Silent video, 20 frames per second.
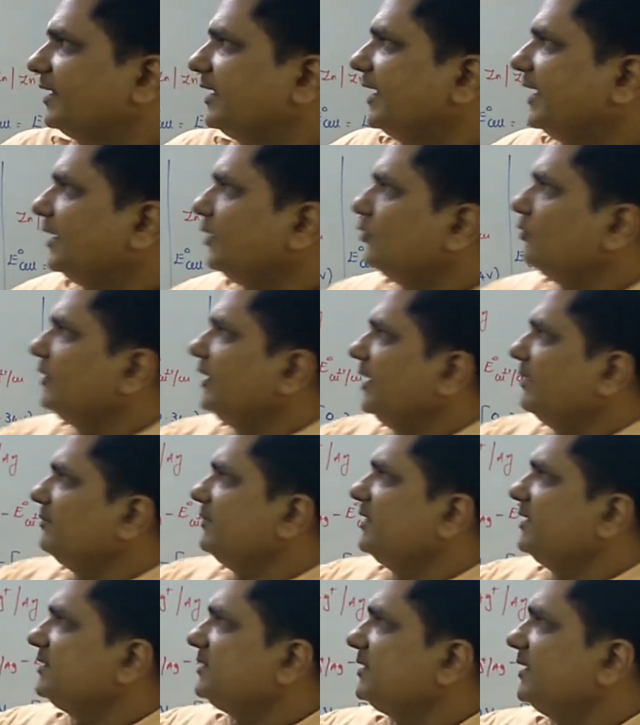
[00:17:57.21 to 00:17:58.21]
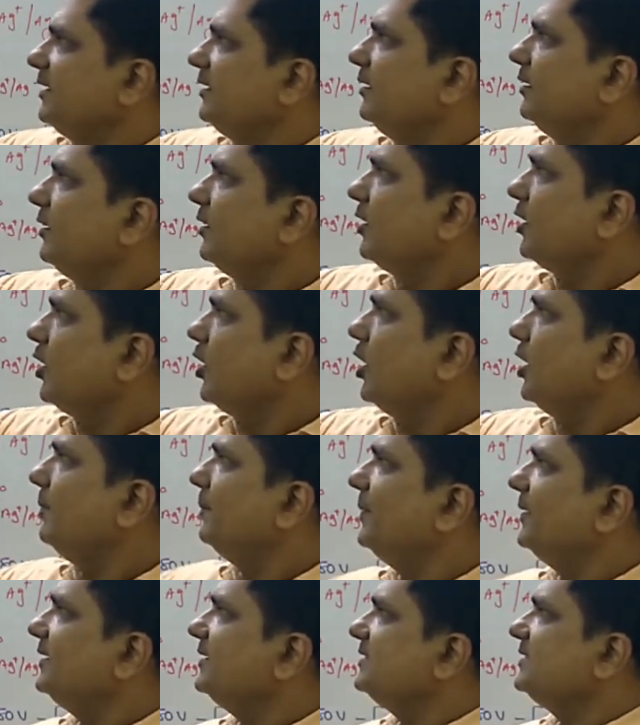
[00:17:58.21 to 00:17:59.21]
Can you name this cell
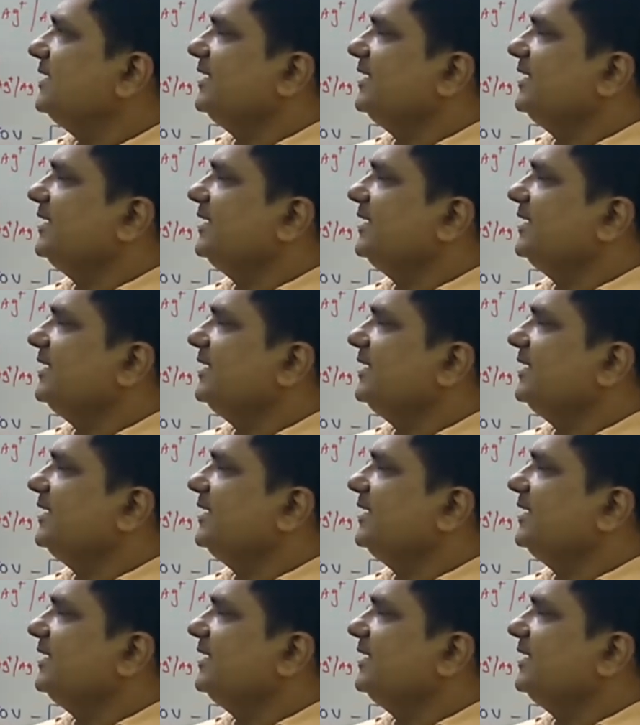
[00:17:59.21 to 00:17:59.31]
copper